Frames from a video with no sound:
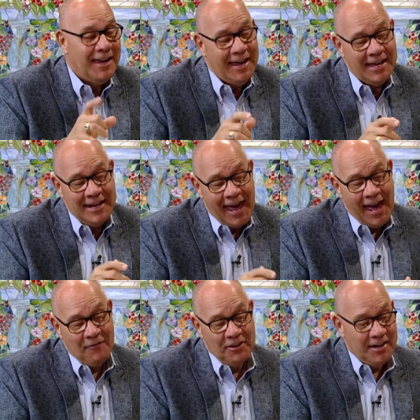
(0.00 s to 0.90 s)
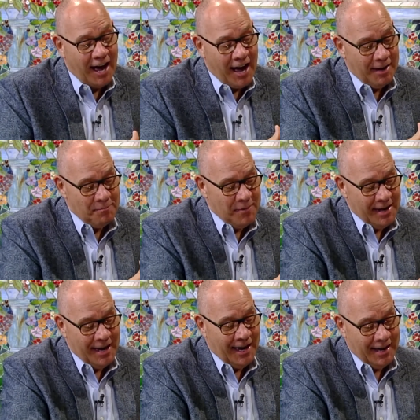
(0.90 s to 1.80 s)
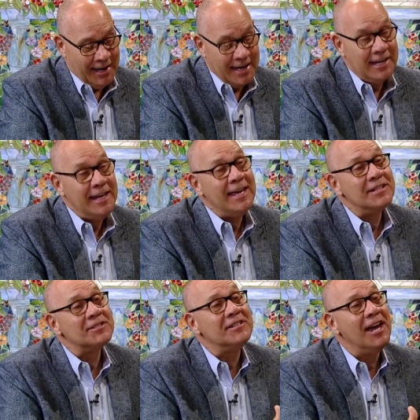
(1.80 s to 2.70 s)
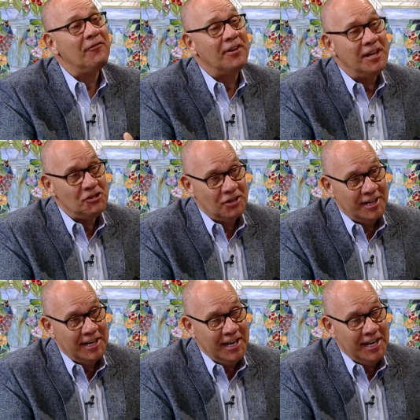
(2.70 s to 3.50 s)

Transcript: and avadah uh, in its definition in